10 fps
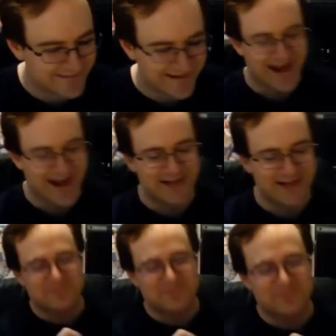I'm
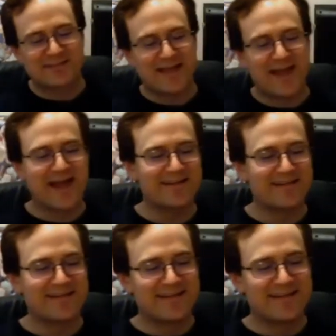just glad
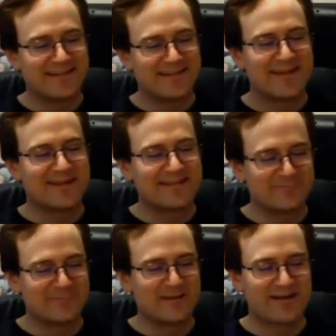that
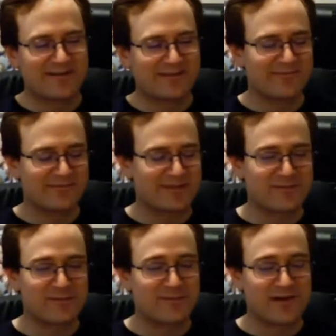this
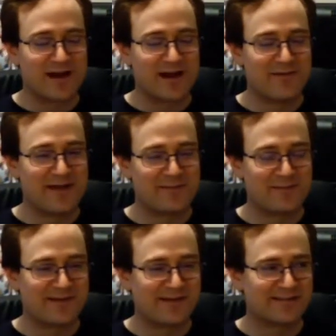movie got made,
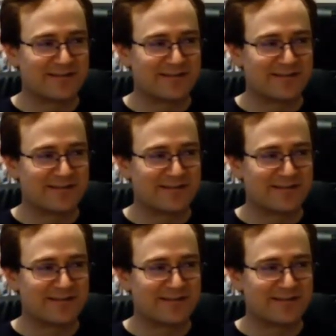because